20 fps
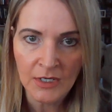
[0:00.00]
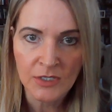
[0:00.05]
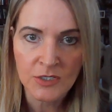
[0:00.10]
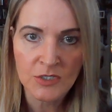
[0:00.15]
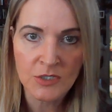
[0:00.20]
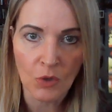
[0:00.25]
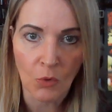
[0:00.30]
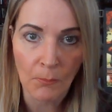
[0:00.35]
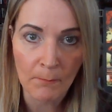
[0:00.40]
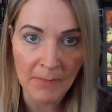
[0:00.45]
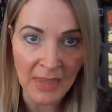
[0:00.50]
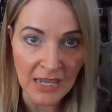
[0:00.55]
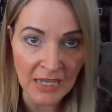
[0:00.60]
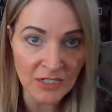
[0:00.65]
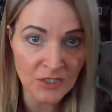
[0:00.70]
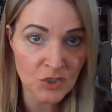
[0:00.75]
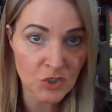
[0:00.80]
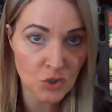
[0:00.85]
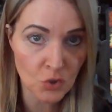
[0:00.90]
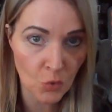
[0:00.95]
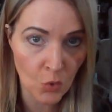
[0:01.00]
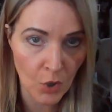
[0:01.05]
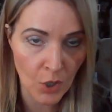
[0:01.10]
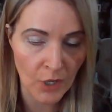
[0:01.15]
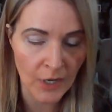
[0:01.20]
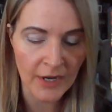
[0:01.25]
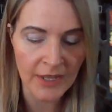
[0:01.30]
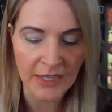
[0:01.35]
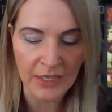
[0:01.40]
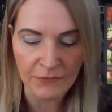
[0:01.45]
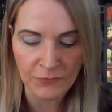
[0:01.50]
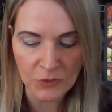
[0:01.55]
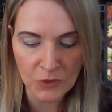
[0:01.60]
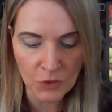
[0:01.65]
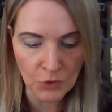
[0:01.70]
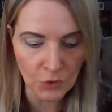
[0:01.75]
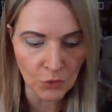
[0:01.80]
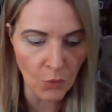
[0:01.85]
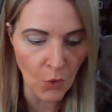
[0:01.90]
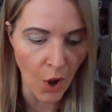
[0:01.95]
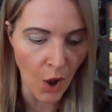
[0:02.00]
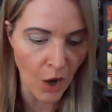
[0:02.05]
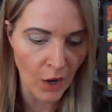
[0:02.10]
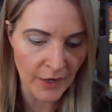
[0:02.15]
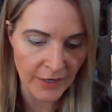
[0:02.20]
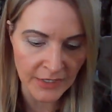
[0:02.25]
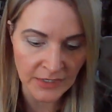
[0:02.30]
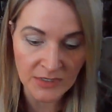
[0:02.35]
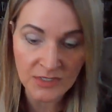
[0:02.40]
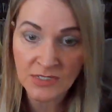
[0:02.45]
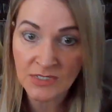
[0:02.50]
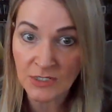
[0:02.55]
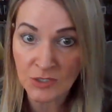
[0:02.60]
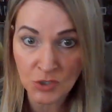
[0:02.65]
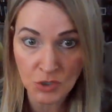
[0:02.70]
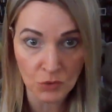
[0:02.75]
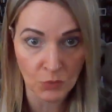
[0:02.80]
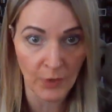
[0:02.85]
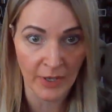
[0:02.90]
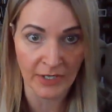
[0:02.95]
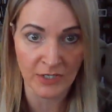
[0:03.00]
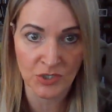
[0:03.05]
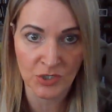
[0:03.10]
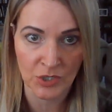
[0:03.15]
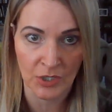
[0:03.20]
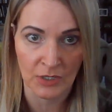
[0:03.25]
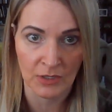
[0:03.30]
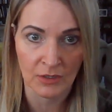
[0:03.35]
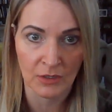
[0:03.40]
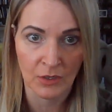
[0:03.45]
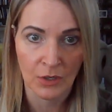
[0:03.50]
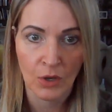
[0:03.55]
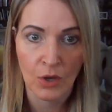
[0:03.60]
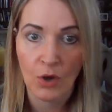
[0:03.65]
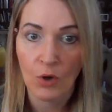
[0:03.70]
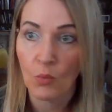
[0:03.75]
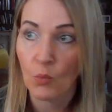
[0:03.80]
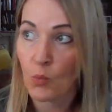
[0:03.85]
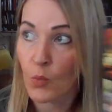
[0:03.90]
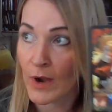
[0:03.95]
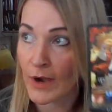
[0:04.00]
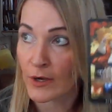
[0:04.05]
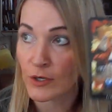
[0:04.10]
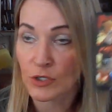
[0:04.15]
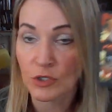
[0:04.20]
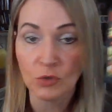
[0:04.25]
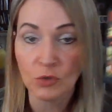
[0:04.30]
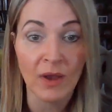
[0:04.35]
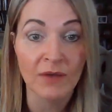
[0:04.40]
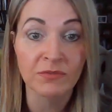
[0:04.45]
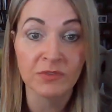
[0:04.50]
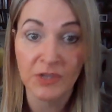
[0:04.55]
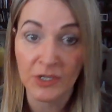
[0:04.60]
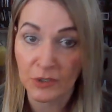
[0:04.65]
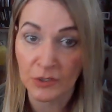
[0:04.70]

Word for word: So make sure if you are in a situation where you have